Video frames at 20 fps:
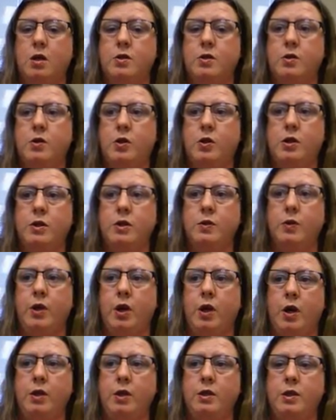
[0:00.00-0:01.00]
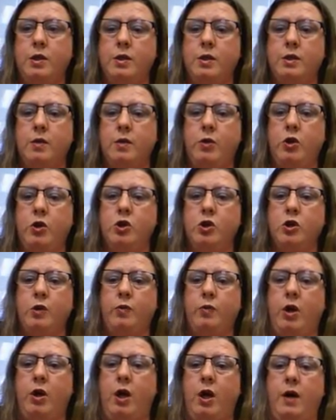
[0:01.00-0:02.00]
Students with autism
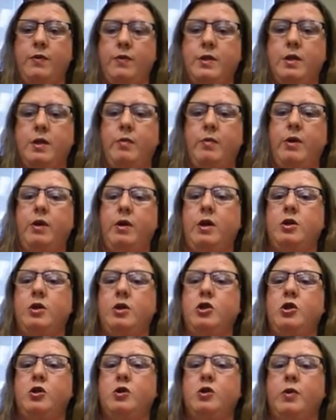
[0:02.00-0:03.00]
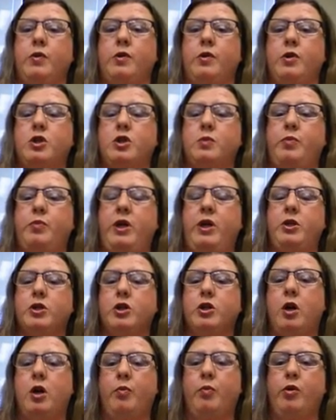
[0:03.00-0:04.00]
usually will have some issues with their
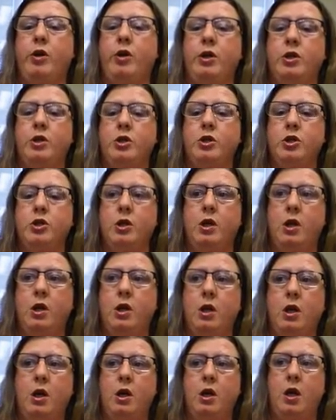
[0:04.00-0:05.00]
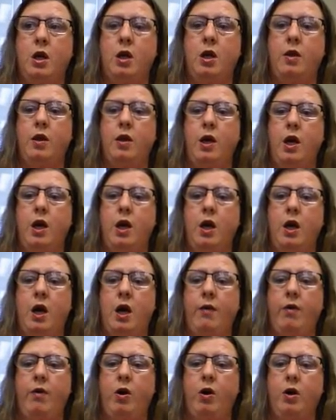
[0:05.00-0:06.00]
speech comprehension. They
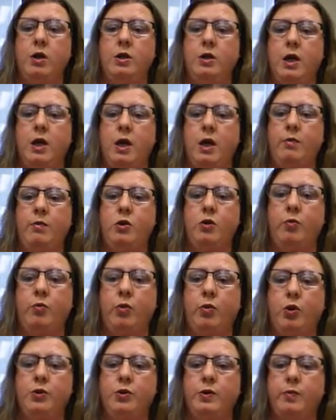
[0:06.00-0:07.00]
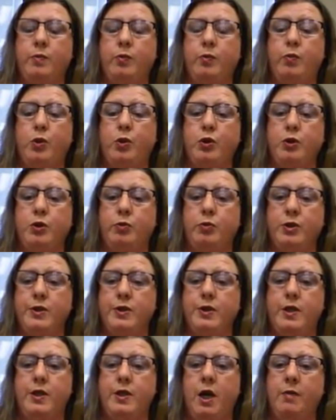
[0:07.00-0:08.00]
have a hard time doing multiple
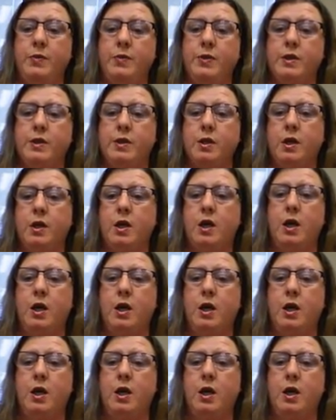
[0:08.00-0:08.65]
steps